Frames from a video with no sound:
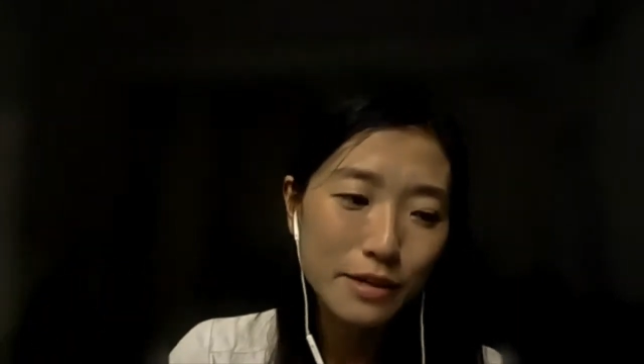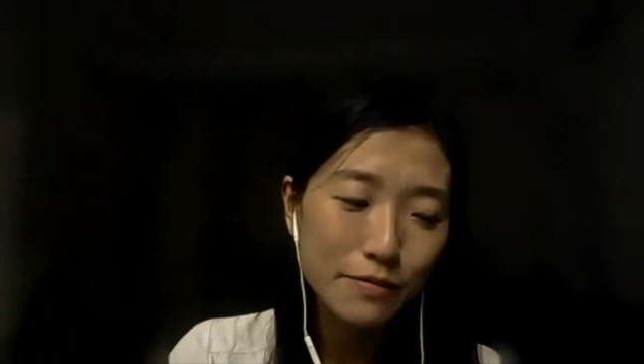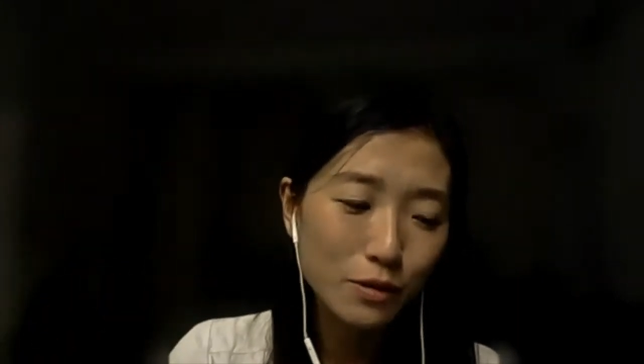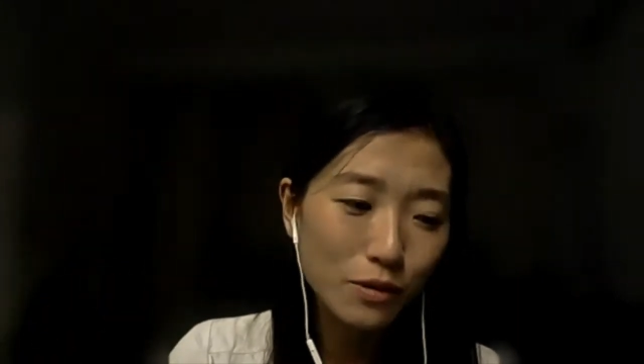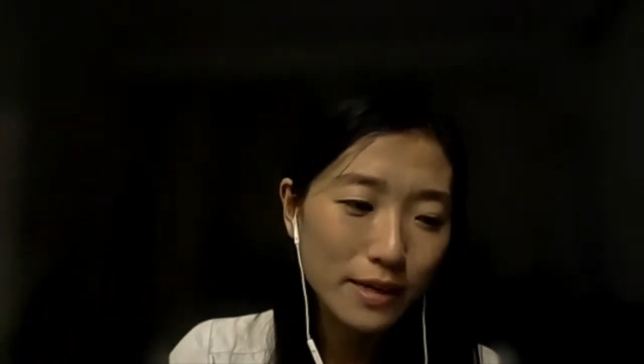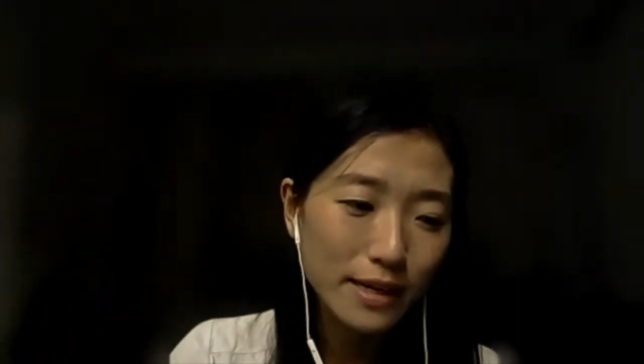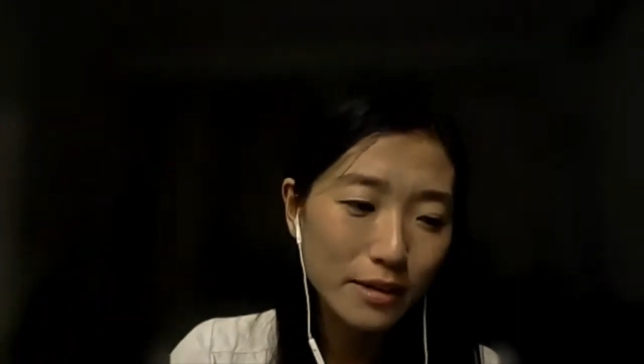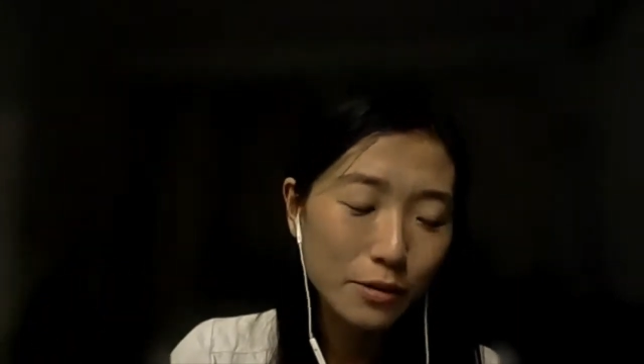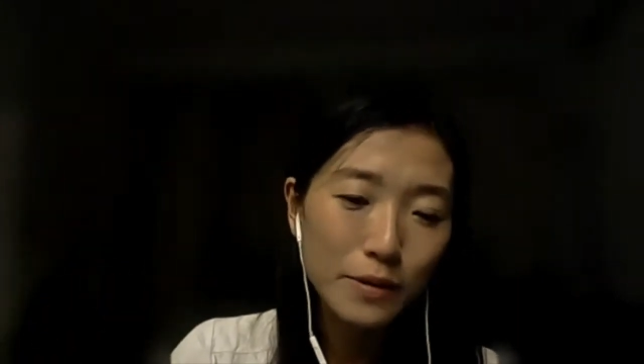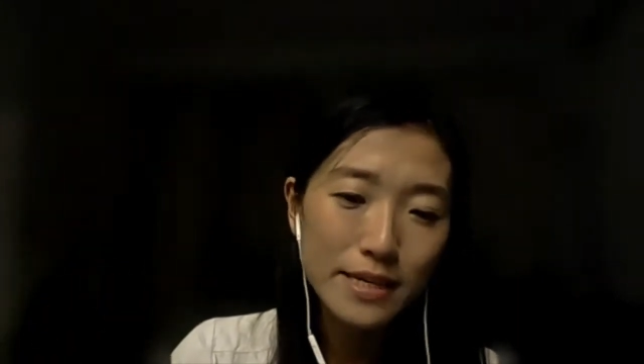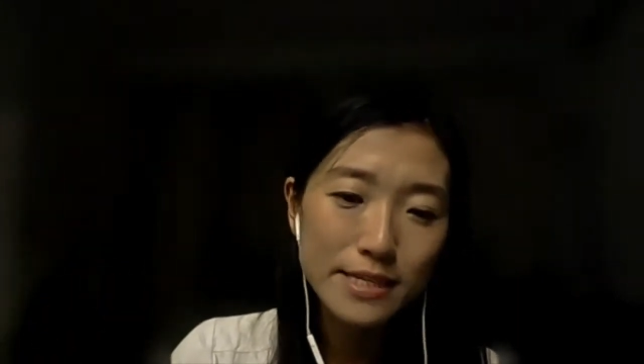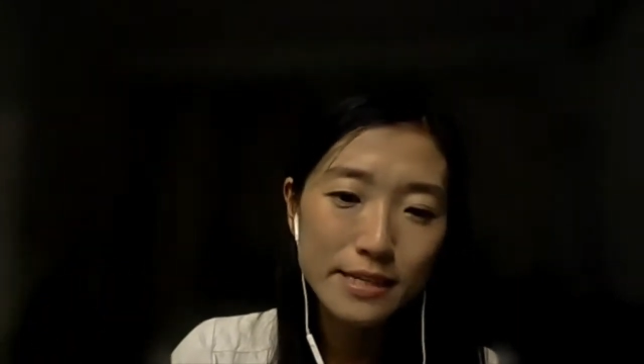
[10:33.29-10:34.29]
So if you look
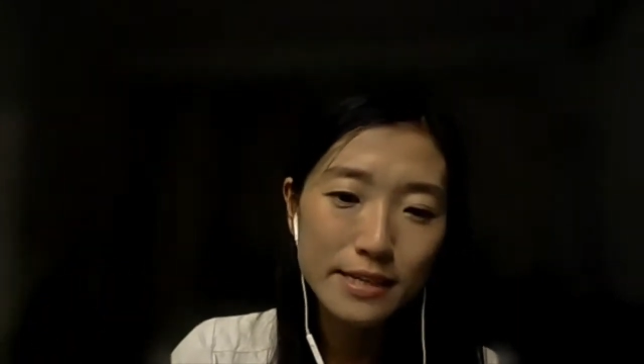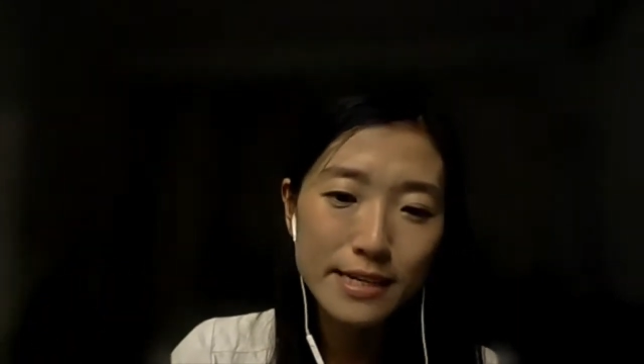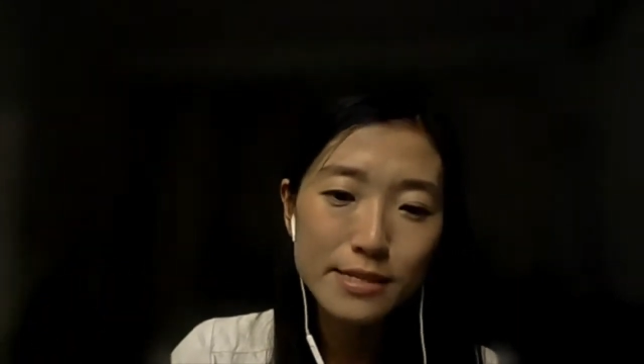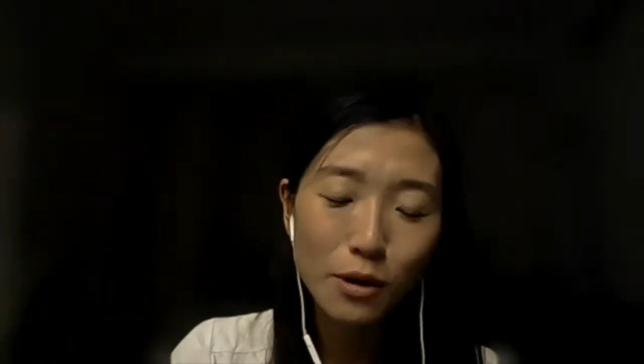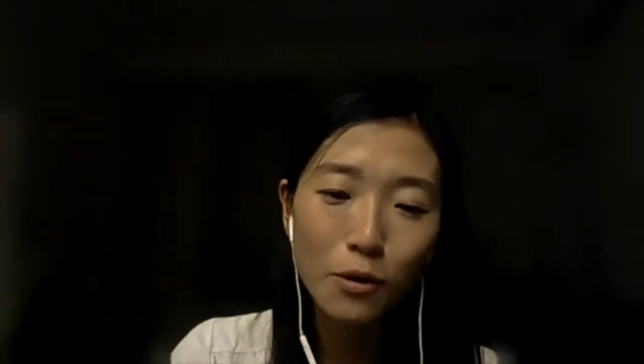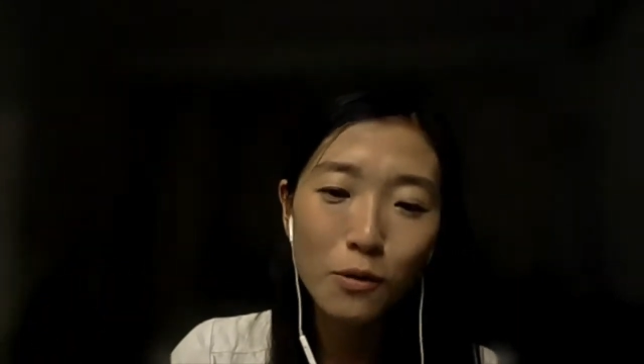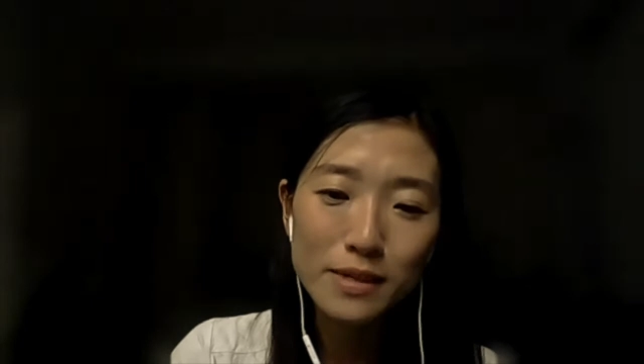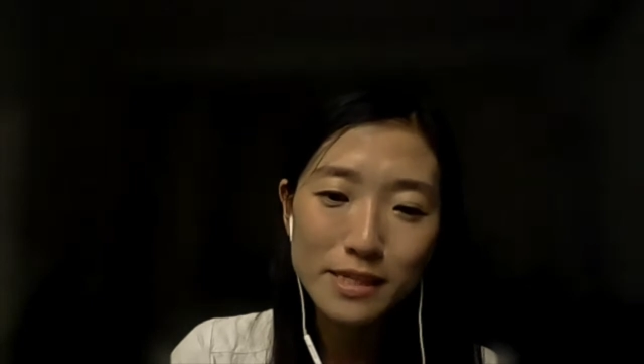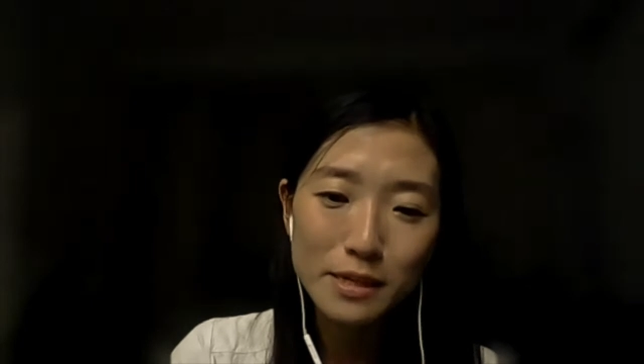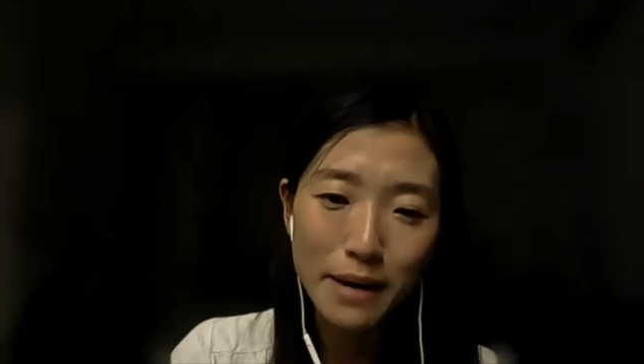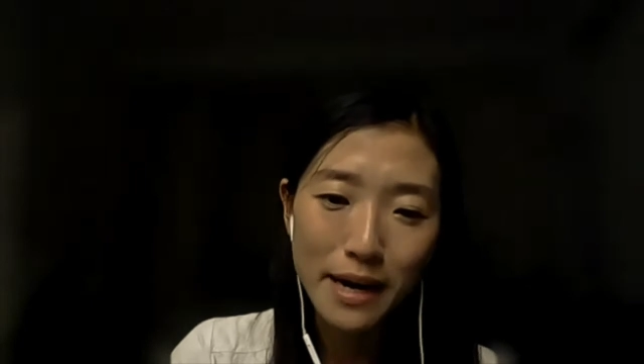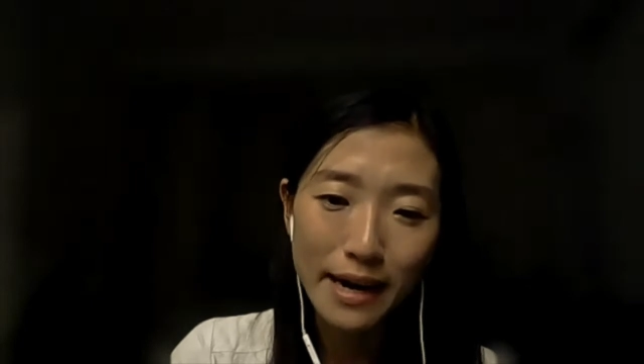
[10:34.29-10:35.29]
at Huijin, is
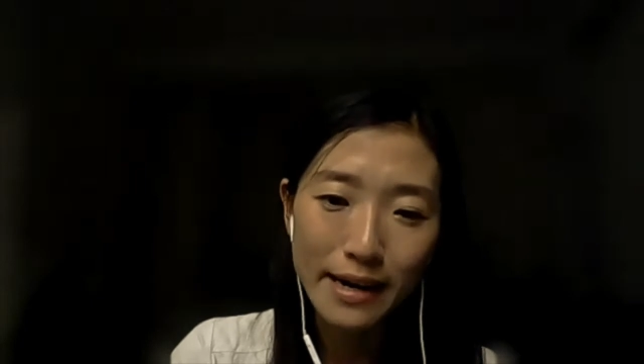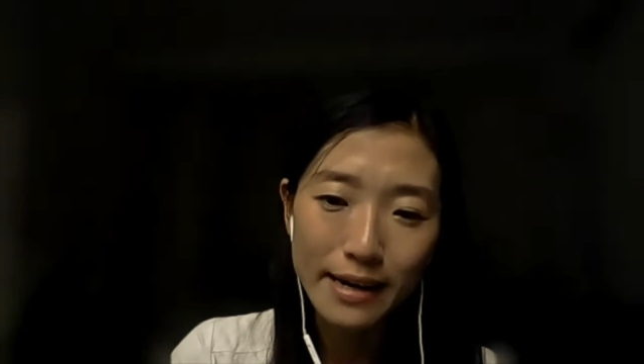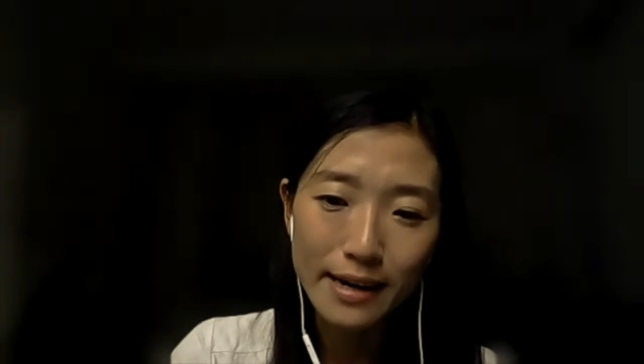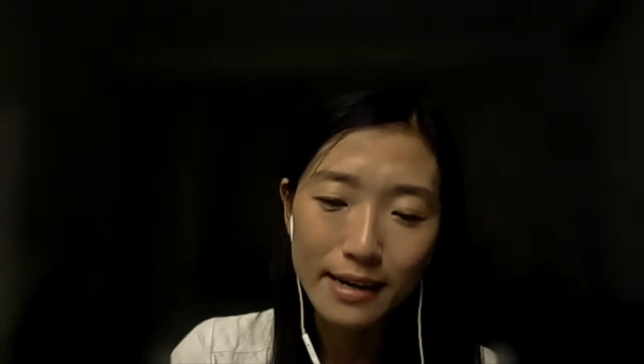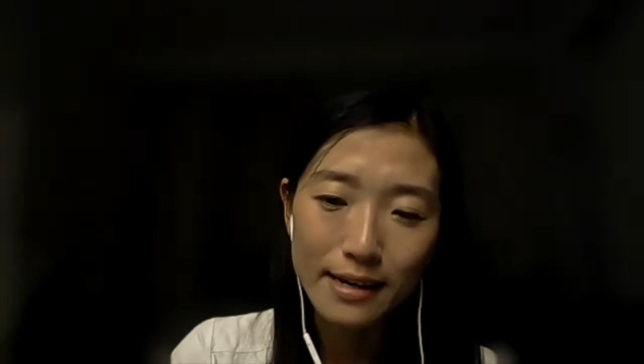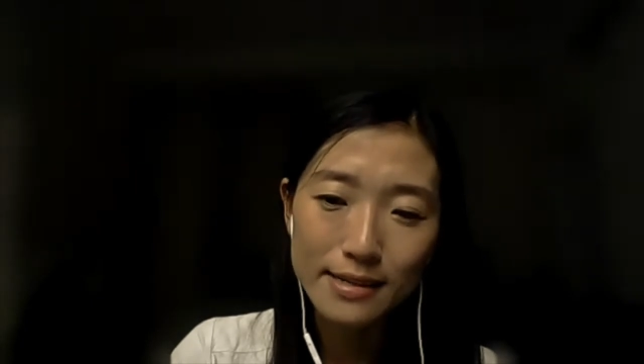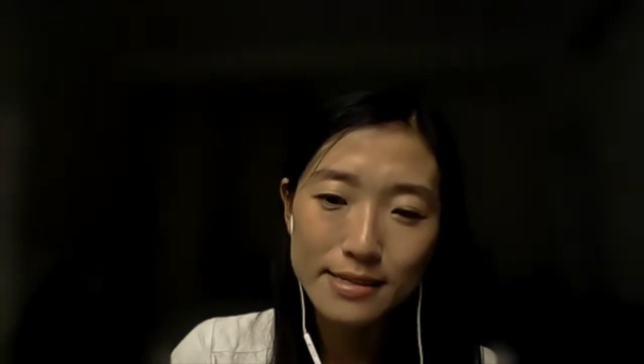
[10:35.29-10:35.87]
owned by